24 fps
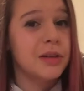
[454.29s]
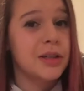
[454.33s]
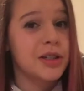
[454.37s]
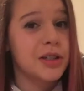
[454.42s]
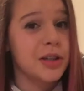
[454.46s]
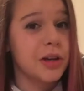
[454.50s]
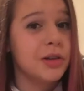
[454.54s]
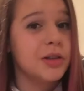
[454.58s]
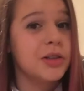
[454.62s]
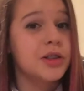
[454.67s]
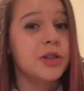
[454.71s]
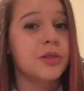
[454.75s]
a
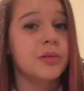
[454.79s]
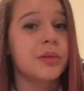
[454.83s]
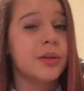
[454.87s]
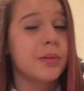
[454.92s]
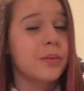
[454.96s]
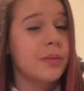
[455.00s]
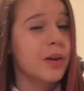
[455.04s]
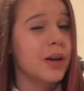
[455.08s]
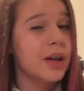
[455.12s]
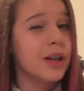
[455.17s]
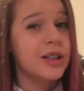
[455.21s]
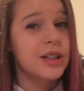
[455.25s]
social we
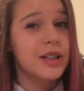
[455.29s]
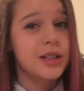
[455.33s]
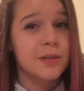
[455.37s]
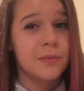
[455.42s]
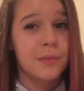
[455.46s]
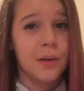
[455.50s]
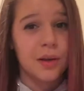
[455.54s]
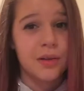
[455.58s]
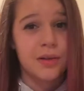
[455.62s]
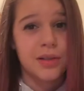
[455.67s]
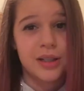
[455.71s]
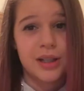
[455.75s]
weren't
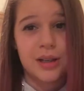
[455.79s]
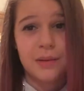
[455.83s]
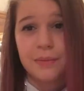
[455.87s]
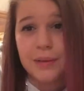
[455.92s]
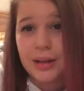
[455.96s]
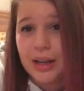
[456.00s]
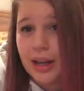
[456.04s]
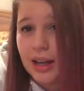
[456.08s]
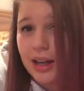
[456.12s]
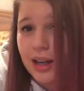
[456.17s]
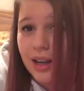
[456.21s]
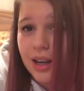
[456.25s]
supposed to
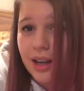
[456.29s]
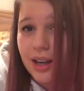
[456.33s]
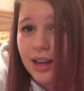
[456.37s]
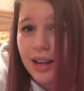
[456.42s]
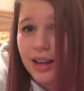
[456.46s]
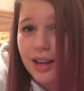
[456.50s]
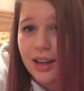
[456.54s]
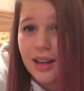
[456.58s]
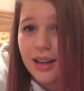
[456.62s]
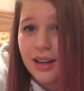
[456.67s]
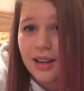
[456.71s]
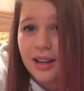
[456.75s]
be,
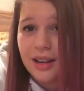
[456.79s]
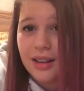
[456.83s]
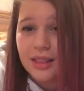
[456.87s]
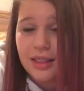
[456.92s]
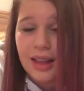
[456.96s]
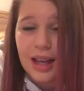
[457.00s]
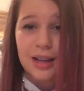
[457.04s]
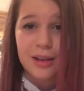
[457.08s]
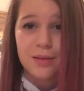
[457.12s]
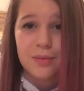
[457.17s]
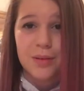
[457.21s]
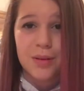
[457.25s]

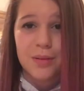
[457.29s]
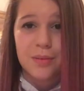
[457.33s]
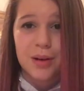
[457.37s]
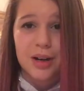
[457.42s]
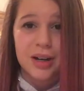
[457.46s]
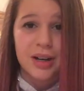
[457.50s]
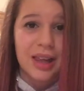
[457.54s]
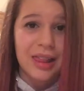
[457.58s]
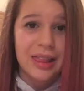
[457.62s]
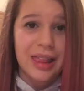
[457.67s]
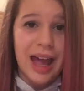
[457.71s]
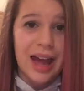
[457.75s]
like we
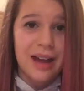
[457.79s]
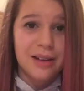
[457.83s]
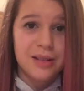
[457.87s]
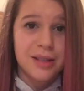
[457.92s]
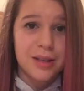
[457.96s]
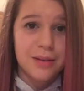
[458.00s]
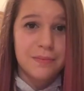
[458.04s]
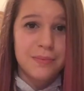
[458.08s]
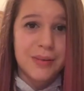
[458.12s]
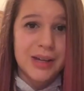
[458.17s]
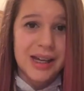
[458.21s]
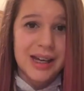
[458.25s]
weren't allowed
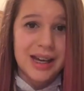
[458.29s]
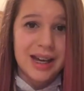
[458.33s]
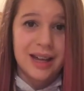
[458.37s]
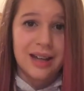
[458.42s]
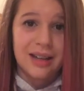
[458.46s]
to be